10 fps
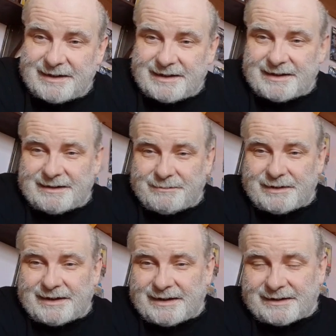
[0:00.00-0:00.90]
Hey,
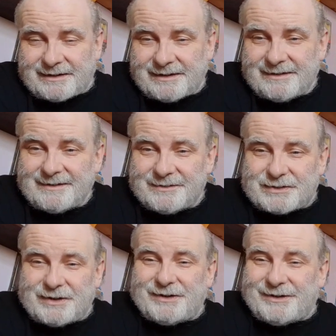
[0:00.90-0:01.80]
Mike.
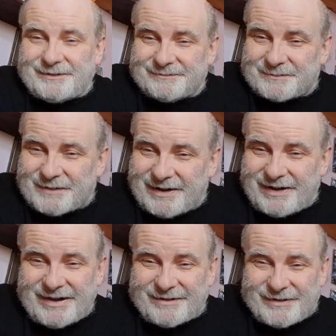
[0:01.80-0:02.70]
So
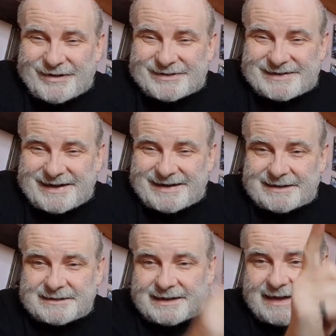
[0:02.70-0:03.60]
all I've got to say
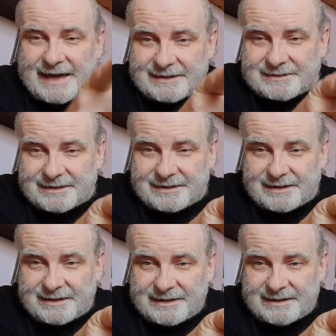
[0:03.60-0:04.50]
is I'll see
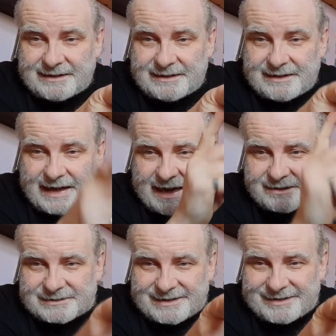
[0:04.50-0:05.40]

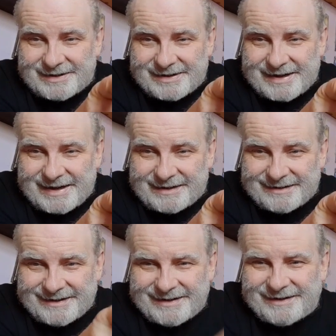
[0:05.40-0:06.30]
thee again.